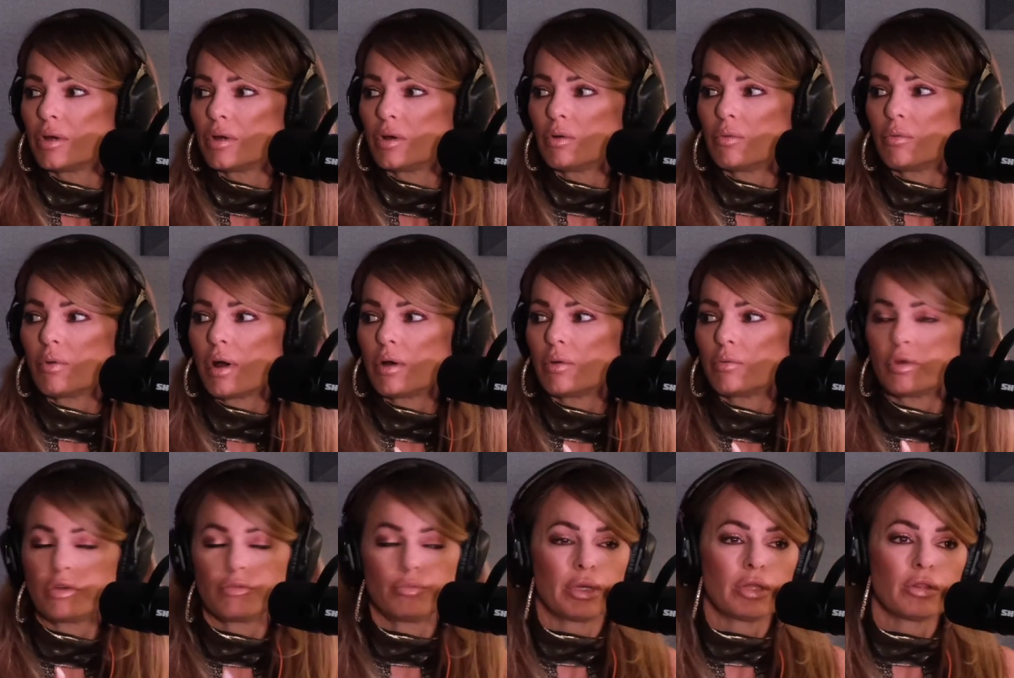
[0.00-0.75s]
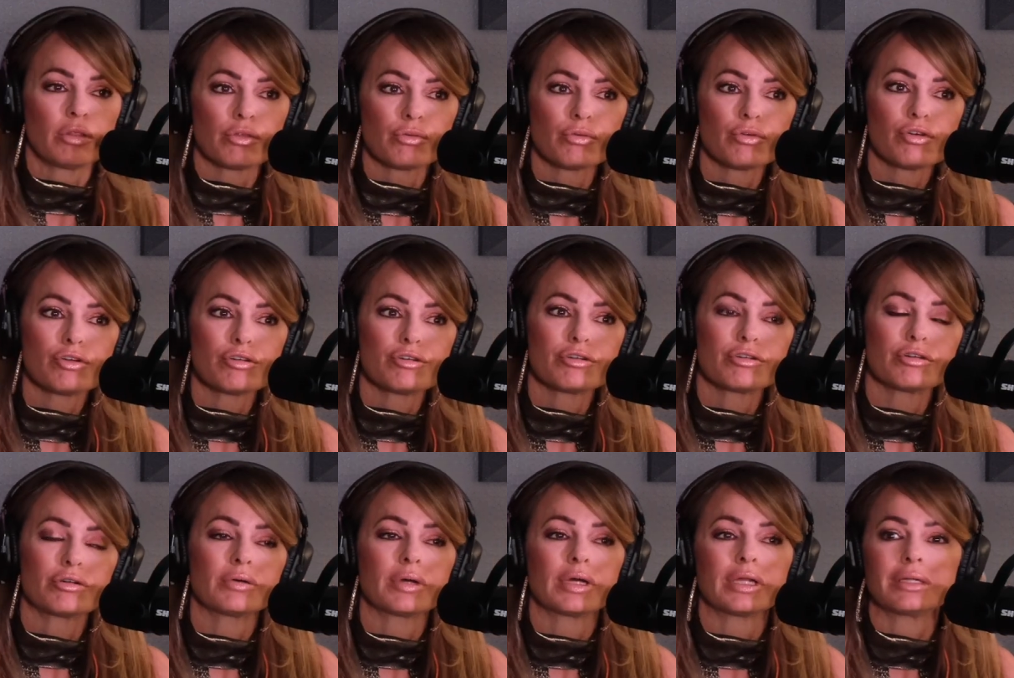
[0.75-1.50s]
what we've been
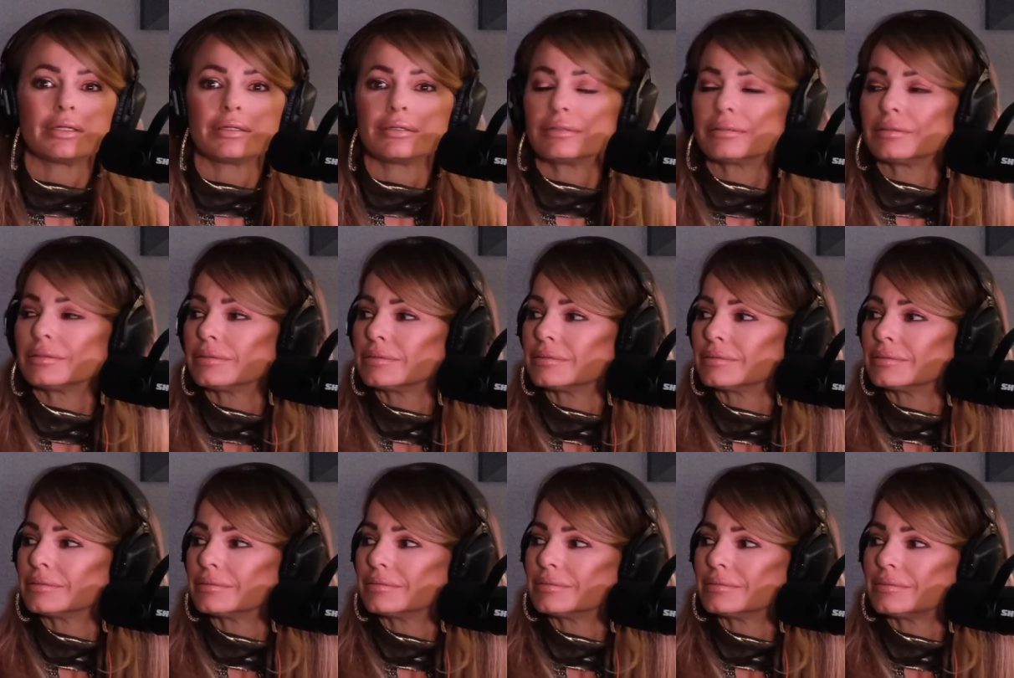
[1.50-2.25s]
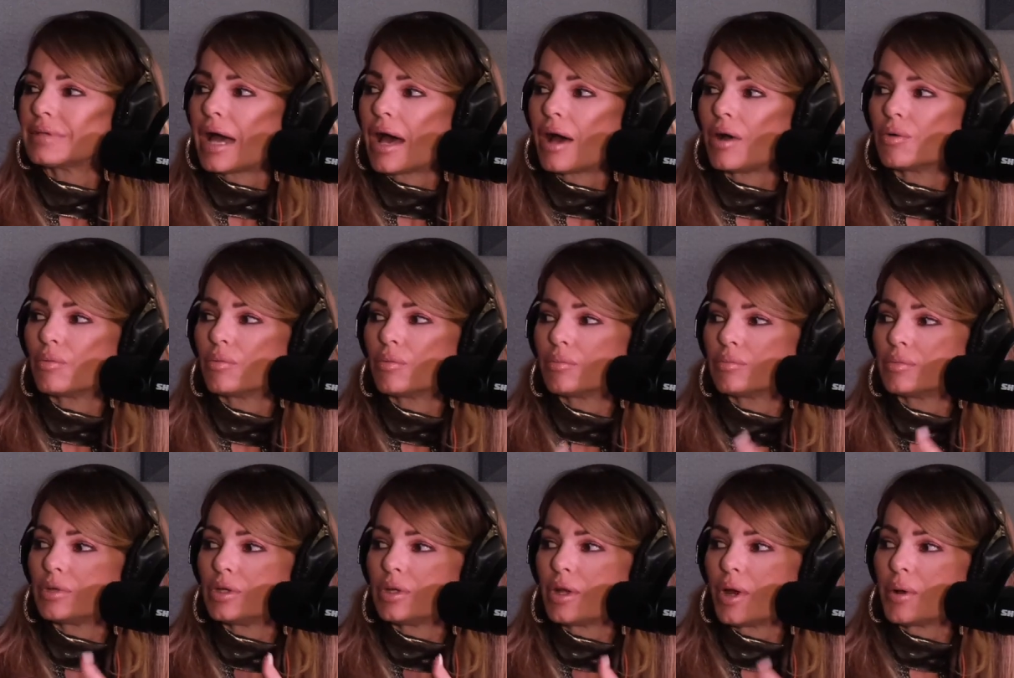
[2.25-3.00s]
through, and how,
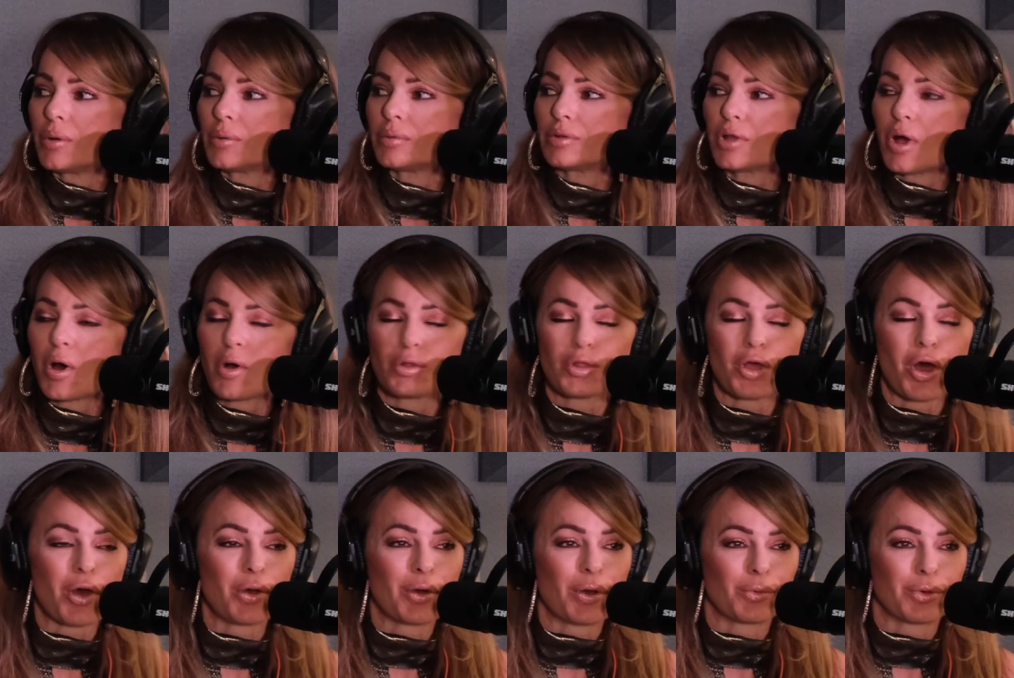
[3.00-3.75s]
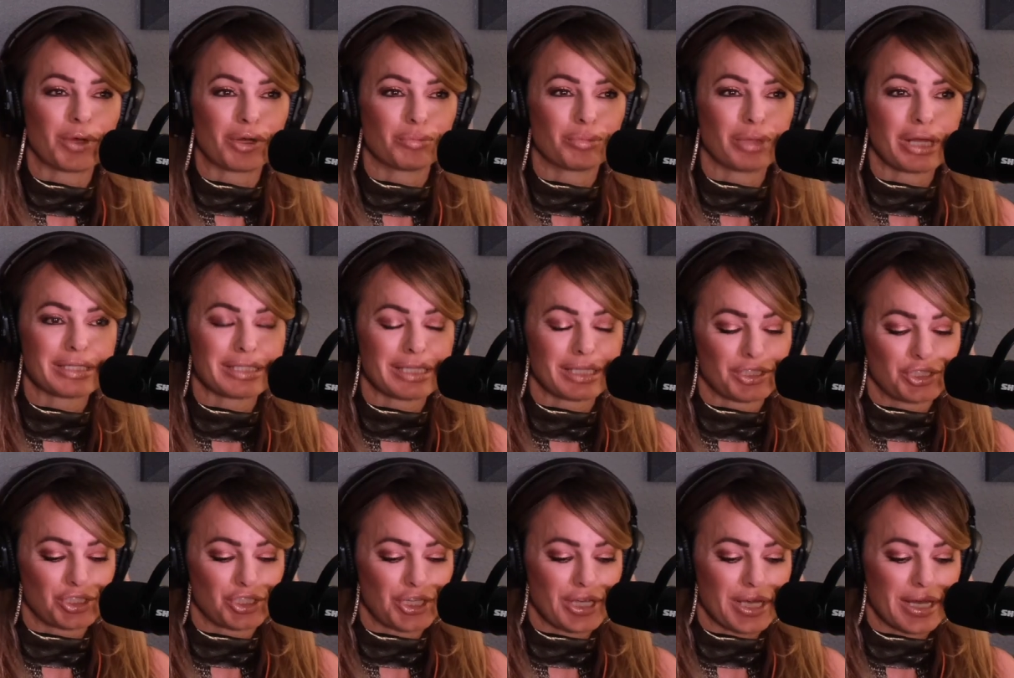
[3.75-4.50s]
Lolo, what a blessing
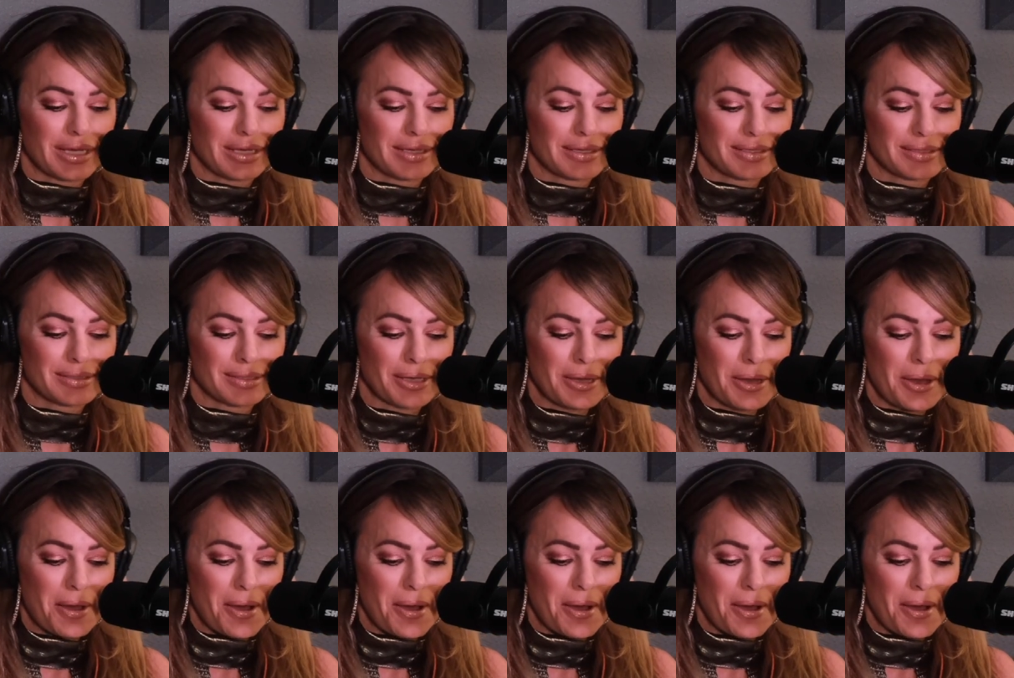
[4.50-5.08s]
she is.